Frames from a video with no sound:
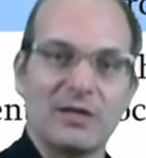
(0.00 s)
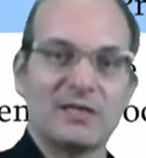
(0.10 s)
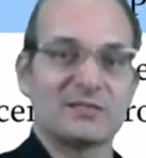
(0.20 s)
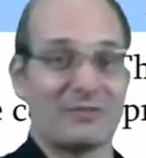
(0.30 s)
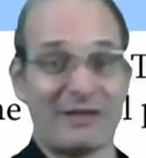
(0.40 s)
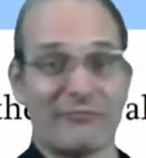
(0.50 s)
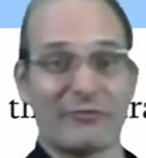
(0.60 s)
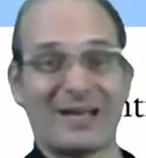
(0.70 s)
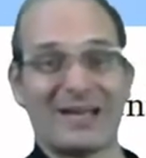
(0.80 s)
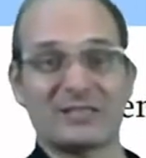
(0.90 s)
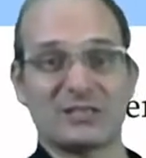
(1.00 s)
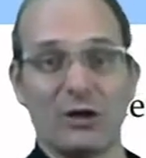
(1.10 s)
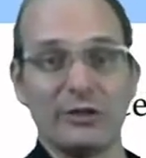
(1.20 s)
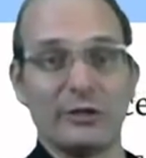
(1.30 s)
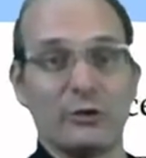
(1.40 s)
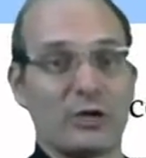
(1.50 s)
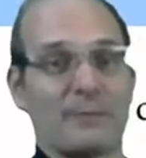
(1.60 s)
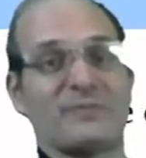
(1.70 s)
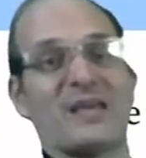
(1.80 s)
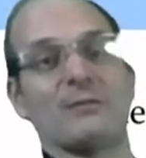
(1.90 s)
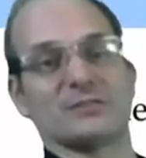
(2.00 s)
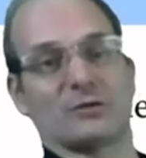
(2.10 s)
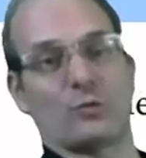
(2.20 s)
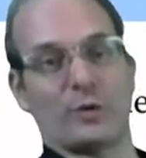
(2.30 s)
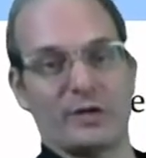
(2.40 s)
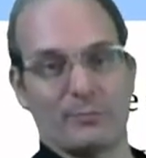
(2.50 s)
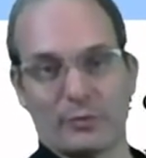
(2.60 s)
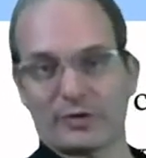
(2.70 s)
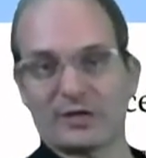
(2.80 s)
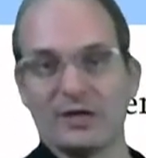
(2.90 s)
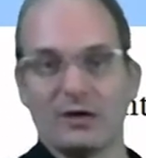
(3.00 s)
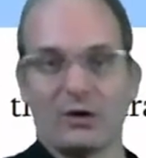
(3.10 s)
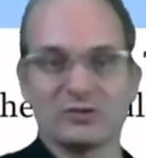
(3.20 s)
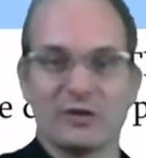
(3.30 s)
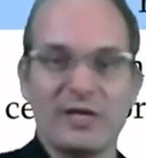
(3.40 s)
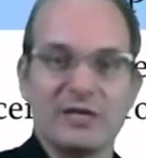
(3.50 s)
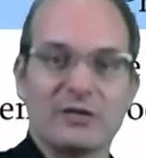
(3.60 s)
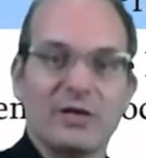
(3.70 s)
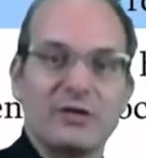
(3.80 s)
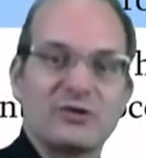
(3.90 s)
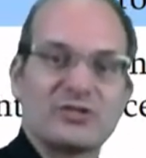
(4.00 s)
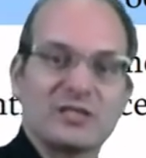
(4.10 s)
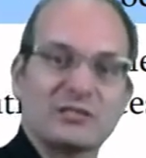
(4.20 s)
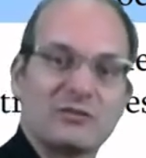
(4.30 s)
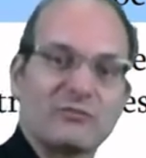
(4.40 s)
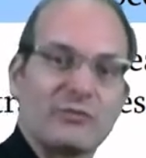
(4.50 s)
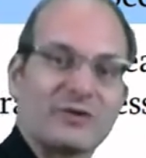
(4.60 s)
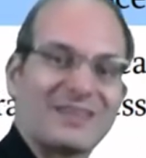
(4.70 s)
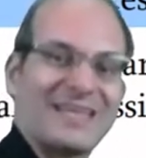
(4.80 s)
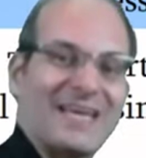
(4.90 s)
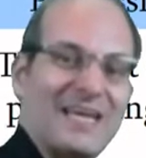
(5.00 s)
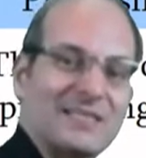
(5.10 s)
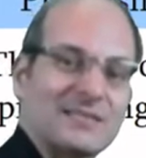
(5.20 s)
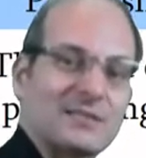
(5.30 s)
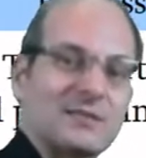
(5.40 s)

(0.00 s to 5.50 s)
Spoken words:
So therefore I told you lookup tables are quite important. Also here you just convert this